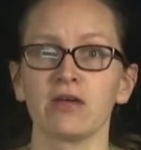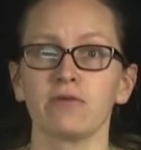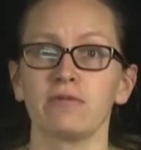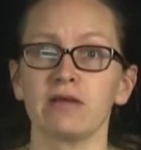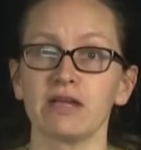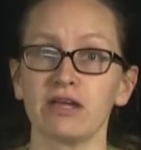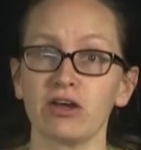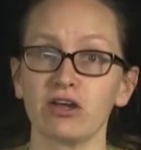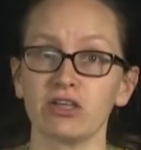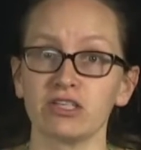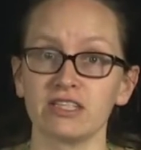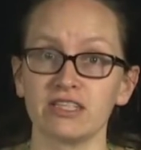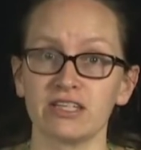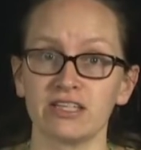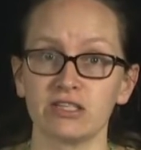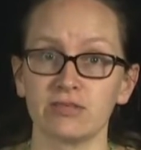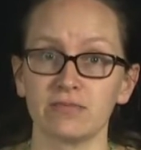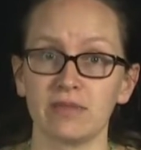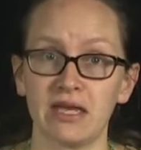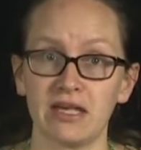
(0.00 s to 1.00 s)
we're going to
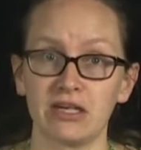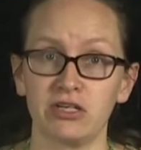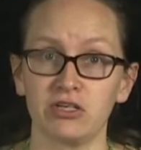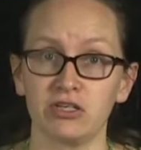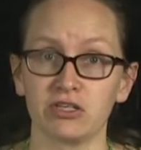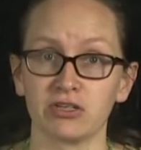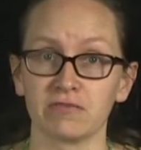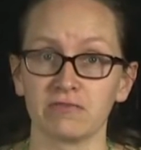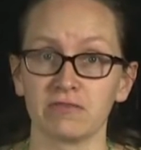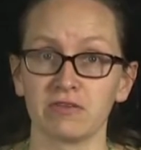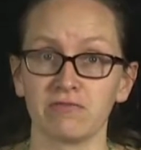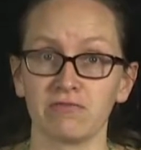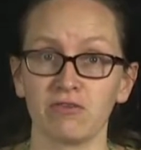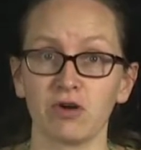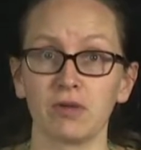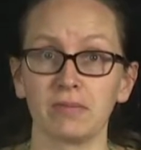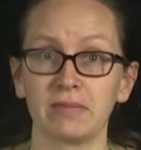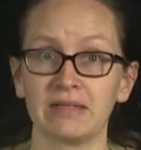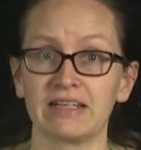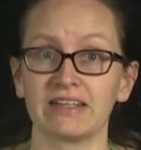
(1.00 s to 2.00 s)
need to make use of the
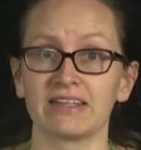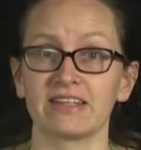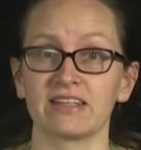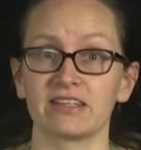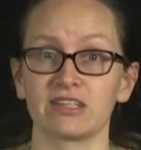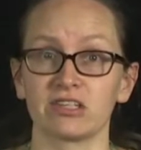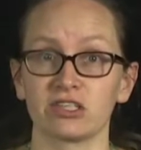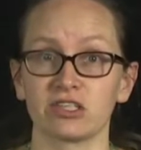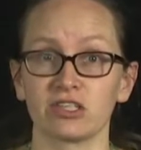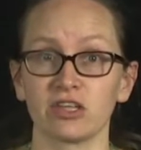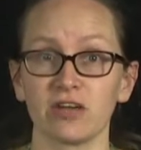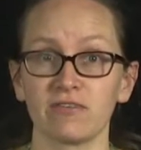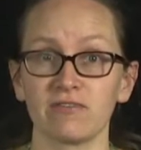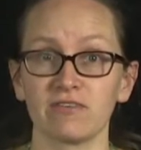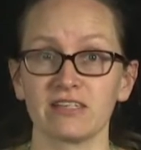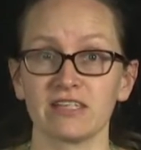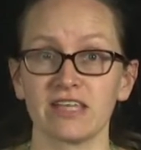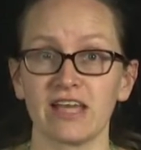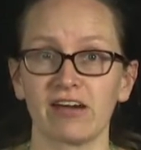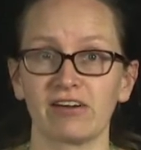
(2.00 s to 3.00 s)
formula that the
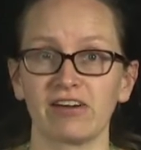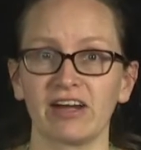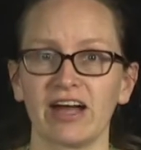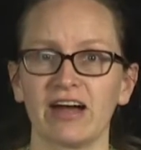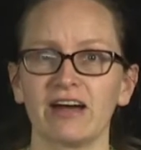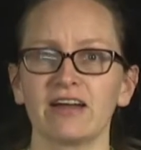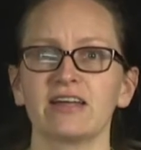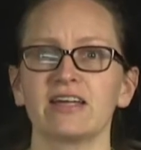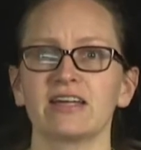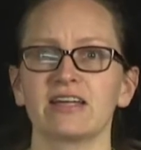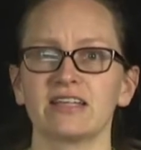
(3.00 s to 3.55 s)
surface area